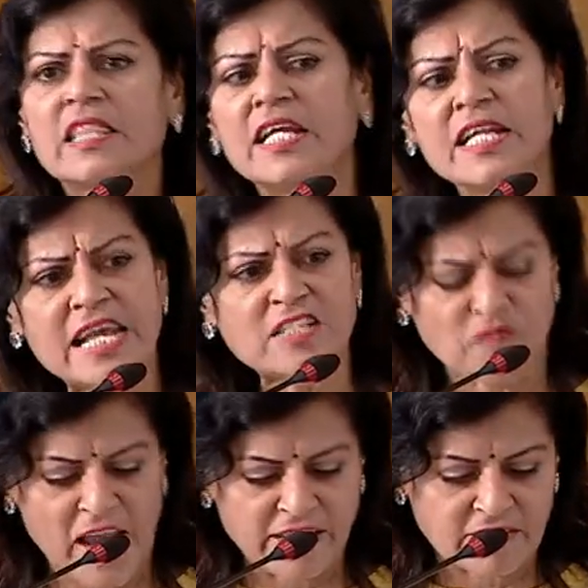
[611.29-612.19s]
The next
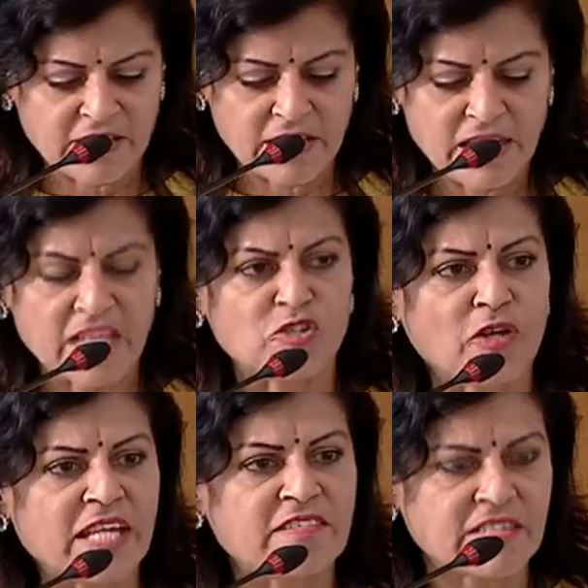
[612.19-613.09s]
phase, as you
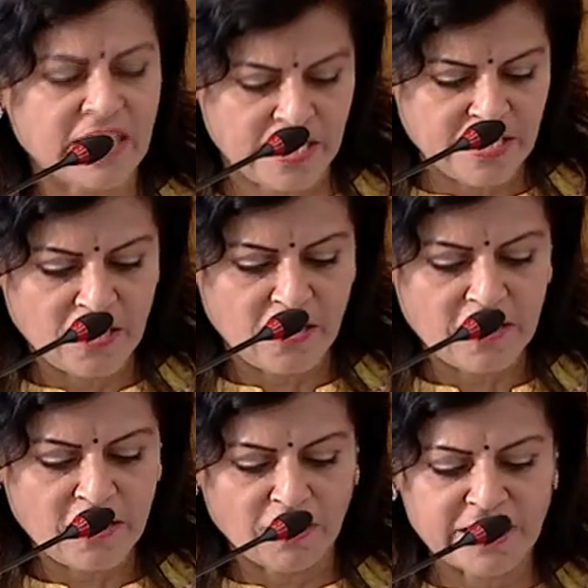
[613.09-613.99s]
can see
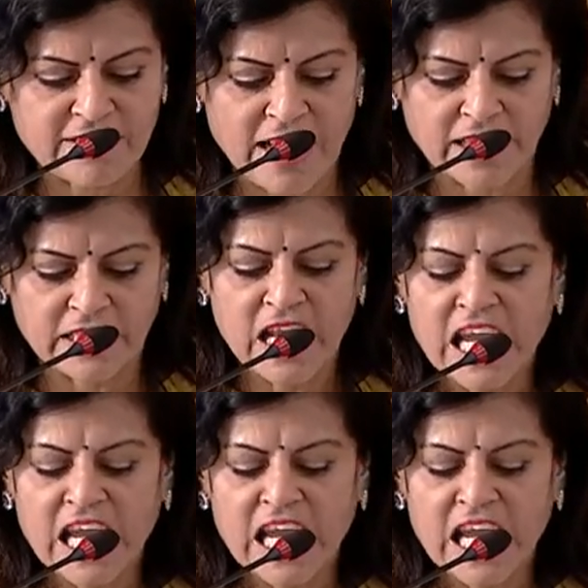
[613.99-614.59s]
on the slide,